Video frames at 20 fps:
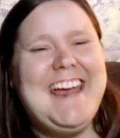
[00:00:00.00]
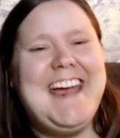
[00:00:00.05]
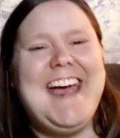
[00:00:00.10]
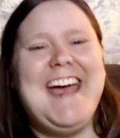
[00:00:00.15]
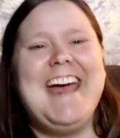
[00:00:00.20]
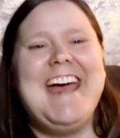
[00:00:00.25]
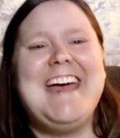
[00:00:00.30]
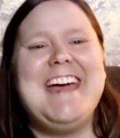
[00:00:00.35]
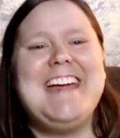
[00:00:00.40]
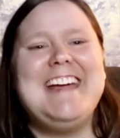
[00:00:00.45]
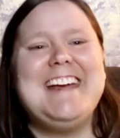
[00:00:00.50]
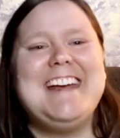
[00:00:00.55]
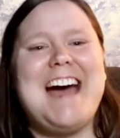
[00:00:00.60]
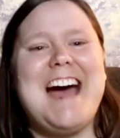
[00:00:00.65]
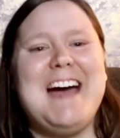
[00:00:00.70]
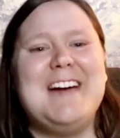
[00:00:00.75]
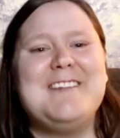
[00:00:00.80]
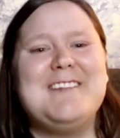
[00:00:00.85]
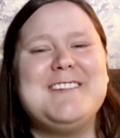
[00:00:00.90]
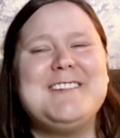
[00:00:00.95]
And
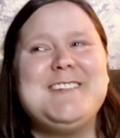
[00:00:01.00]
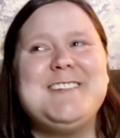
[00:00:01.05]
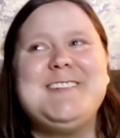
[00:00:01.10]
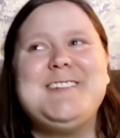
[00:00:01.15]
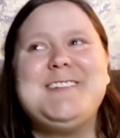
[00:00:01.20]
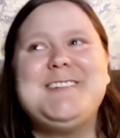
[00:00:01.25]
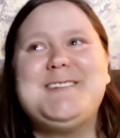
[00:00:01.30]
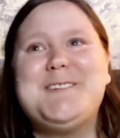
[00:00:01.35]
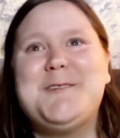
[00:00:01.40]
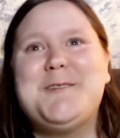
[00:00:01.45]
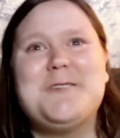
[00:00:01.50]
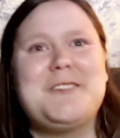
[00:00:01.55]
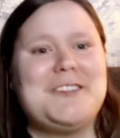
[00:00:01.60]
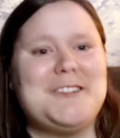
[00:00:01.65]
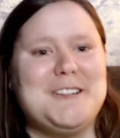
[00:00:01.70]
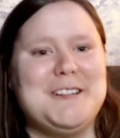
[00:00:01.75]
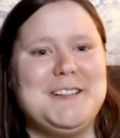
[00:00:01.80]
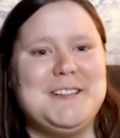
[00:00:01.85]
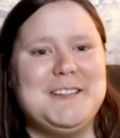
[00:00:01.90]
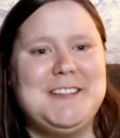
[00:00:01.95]
I was just so
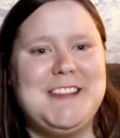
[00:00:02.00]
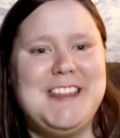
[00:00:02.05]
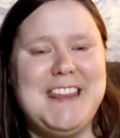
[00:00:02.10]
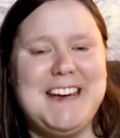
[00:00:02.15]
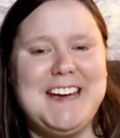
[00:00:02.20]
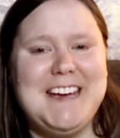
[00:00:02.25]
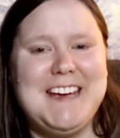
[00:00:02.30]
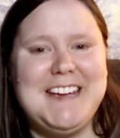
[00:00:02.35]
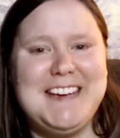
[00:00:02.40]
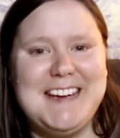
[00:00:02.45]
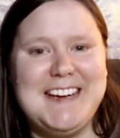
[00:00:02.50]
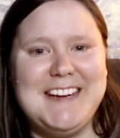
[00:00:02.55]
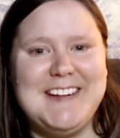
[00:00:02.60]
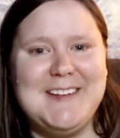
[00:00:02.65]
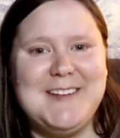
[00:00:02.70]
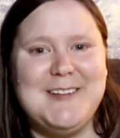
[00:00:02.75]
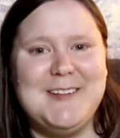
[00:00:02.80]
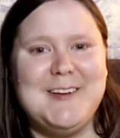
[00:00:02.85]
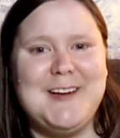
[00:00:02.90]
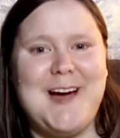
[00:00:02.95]
thrilled that
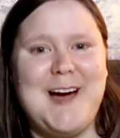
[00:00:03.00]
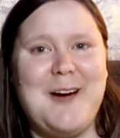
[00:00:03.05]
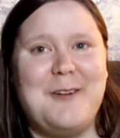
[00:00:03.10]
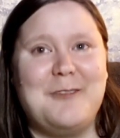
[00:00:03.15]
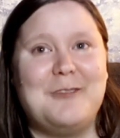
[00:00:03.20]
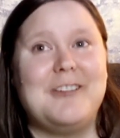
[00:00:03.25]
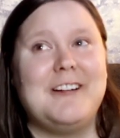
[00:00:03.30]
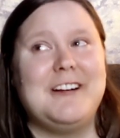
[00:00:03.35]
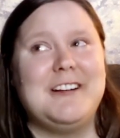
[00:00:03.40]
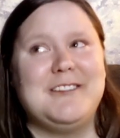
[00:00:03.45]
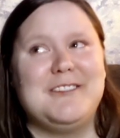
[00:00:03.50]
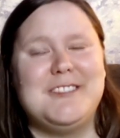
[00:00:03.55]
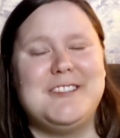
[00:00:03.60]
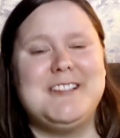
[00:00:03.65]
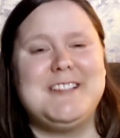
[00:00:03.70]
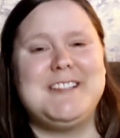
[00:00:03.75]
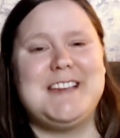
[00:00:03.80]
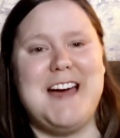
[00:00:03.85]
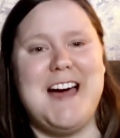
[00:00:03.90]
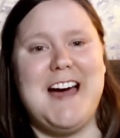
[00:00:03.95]
Cale got rid of
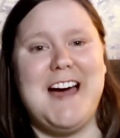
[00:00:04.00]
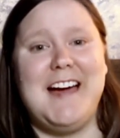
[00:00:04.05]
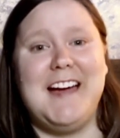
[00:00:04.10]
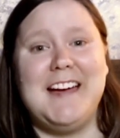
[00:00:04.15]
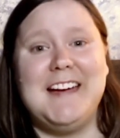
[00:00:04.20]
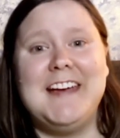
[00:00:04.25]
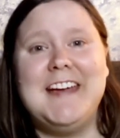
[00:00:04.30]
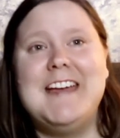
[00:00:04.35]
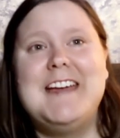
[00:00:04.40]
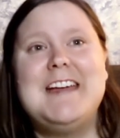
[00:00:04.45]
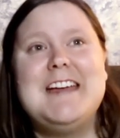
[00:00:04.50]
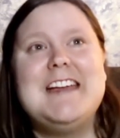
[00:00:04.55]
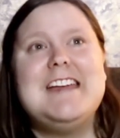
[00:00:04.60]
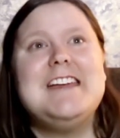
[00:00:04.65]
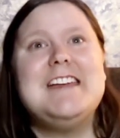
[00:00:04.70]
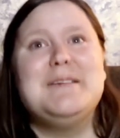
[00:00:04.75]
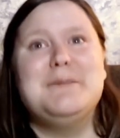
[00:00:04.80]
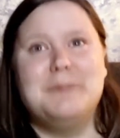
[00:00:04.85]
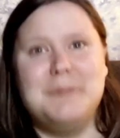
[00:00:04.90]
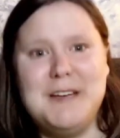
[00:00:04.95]
this guy
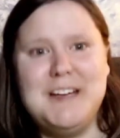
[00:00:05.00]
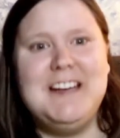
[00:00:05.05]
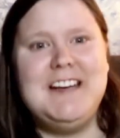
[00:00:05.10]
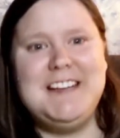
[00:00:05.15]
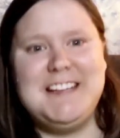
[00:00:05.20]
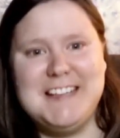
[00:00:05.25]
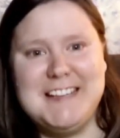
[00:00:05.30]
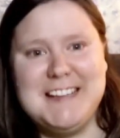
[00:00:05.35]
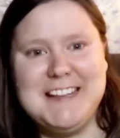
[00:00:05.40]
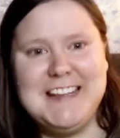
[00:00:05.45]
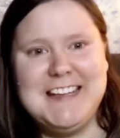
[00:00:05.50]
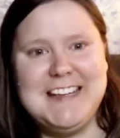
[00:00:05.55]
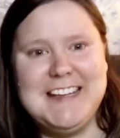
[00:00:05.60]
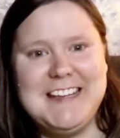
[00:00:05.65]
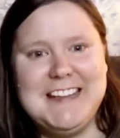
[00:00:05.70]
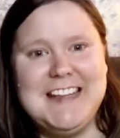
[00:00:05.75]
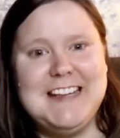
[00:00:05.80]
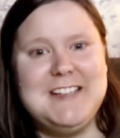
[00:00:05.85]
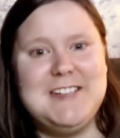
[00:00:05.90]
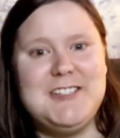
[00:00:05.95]
immediately.
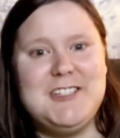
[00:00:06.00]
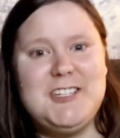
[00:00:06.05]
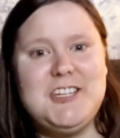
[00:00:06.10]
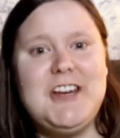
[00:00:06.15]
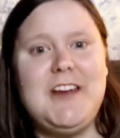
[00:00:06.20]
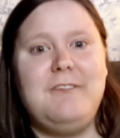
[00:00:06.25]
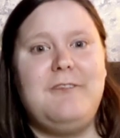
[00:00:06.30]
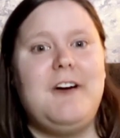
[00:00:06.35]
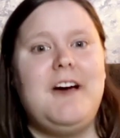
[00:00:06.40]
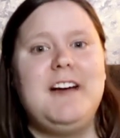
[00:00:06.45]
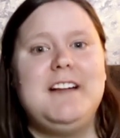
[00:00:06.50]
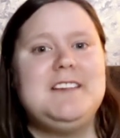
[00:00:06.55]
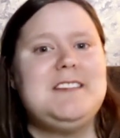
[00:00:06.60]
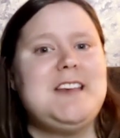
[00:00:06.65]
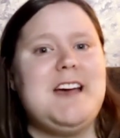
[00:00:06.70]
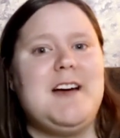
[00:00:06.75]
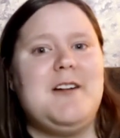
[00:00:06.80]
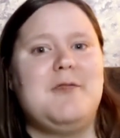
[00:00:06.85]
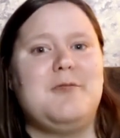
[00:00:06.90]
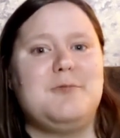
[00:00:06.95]
Like, she finds
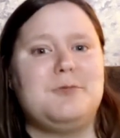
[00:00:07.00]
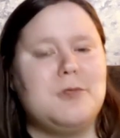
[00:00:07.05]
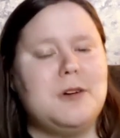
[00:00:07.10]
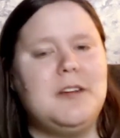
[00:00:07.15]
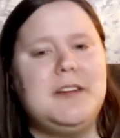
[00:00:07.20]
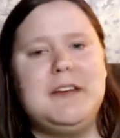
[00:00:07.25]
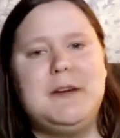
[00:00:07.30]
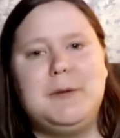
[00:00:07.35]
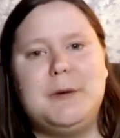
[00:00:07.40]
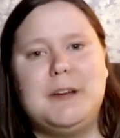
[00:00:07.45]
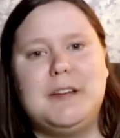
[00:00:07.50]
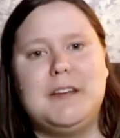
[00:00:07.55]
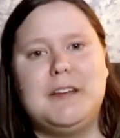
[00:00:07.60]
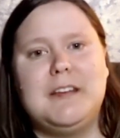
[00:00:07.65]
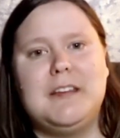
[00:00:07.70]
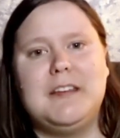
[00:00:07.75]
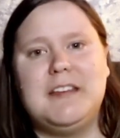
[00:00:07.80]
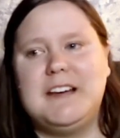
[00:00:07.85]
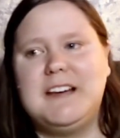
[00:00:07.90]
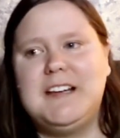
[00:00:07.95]
out really quickly
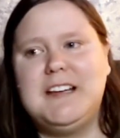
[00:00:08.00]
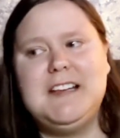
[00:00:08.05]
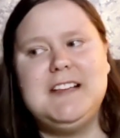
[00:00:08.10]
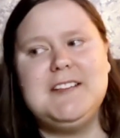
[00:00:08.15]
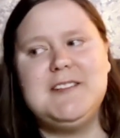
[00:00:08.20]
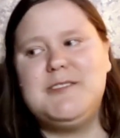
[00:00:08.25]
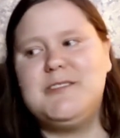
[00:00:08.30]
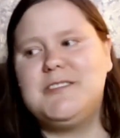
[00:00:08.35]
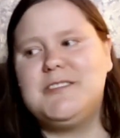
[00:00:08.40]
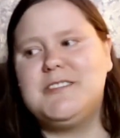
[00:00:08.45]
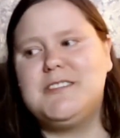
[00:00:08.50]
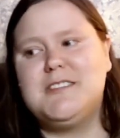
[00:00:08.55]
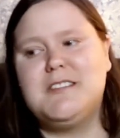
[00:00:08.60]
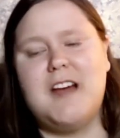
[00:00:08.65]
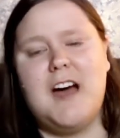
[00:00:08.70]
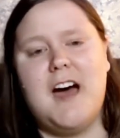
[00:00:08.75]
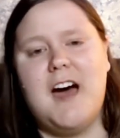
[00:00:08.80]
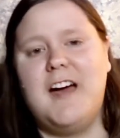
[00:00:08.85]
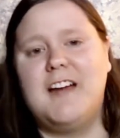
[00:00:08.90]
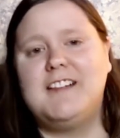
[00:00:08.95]
that he is just
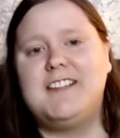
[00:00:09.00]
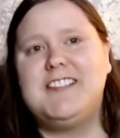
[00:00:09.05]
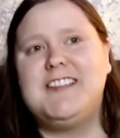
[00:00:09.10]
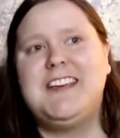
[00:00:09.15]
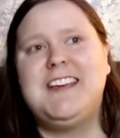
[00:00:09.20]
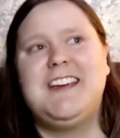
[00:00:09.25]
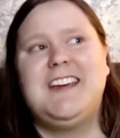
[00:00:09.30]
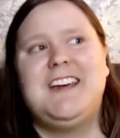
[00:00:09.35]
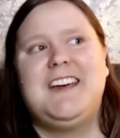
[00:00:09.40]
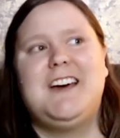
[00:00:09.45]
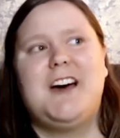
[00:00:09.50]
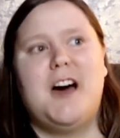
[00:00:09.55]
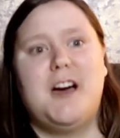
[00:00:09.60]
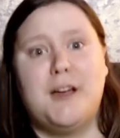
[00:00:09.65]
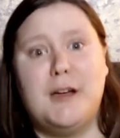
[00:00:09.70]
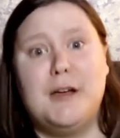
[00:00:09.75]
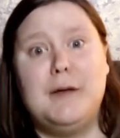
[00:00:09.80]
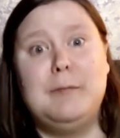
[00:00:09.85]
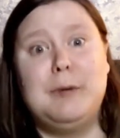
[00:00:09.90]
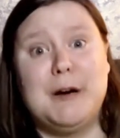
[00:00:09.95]
not a
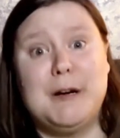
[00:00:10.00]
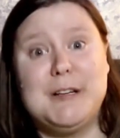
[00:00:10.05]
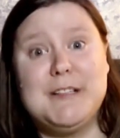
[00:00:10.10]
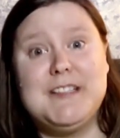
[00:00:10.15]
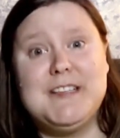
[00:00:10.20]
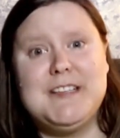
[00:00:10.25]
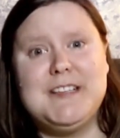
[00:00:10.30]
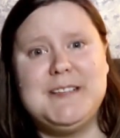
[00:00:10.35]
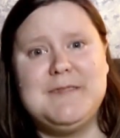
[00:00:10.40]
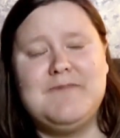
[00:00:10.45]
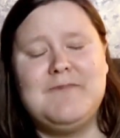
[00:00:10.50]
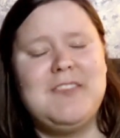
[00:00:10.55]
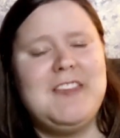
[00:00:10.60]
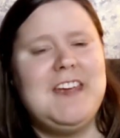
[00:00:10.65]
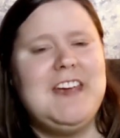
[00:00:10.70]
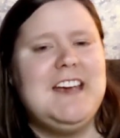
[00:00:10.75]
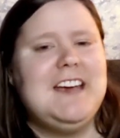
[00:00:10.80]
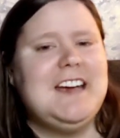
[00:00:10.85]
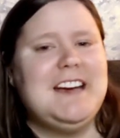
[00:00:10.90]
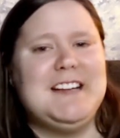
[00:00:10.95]
good person.
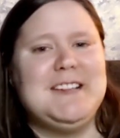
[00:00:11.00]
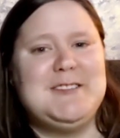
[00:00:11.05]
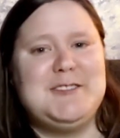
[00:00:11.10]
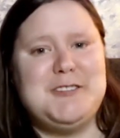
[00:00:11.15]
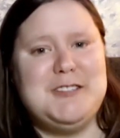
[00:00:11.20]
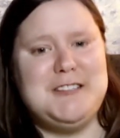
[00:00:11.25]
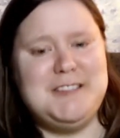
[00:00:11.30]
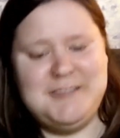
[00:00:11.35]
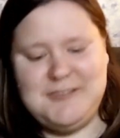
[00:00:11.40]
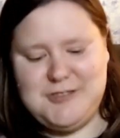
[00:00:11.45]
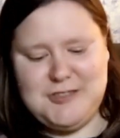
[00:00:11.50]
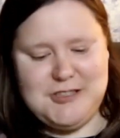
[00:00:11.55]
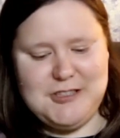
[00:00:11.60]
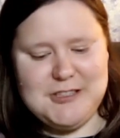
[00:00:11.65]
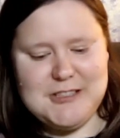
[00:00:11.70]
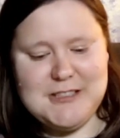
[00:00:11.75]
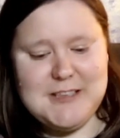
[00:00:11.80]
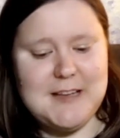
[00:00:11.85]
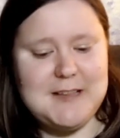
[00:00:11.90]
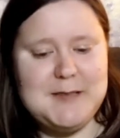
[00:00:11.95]
And she
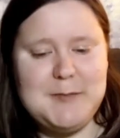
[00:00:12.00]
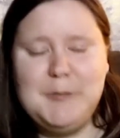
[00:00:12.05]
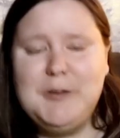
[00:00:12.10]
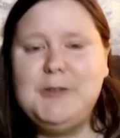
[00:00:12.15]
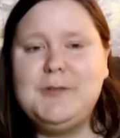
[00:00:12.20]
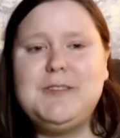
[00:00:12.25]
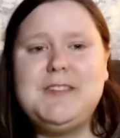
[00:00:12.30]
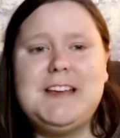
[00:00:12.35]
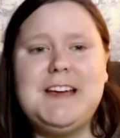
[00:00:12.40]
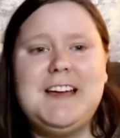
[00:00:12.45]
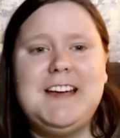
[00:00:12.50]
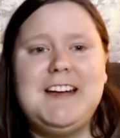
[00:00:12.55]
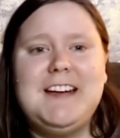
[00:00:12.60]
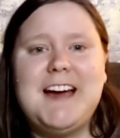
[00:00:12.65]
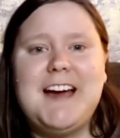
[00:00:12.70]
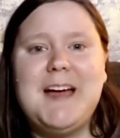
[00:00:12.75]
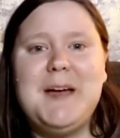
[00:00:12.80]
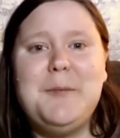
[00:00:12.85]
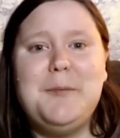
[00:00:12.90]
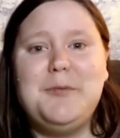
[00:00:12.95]
just cuts him loose, and
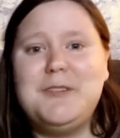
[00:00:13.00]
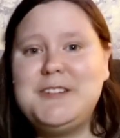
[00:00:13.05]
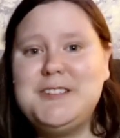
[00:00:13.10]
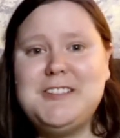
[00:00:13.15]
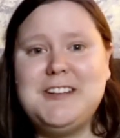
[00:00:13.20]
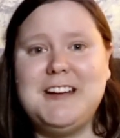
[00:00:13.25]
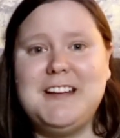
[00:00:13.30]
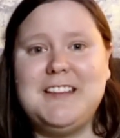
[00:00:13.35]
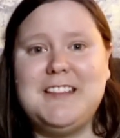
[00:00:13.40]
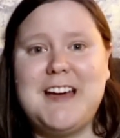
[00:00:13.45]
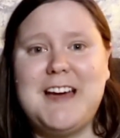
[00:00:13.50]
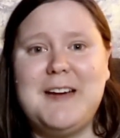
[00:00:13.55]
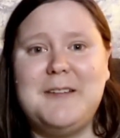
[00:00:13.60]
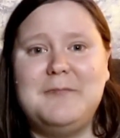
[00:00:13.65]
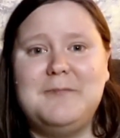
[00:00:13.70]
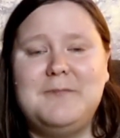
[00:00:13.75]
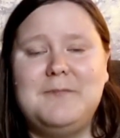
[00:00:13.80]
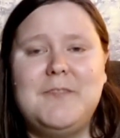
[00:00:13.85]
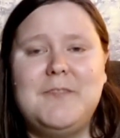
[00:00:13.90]
I appreciate that.